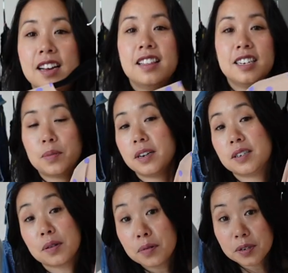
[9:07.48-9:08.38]
This one
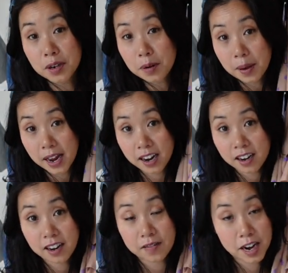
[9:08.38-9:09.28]
is also
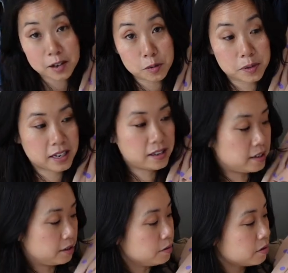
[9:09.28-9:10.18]
made of 100%
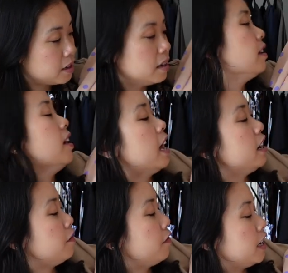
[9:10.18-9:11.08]
silk. And
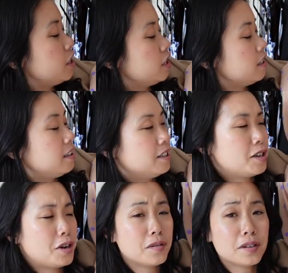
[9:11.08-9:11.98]
it features this
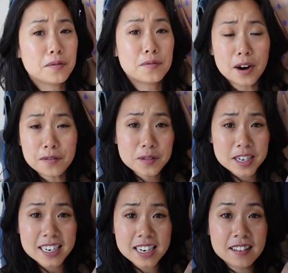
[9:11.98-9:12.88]
cute little ruffle
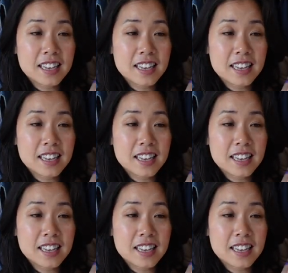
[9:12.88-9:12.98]
detail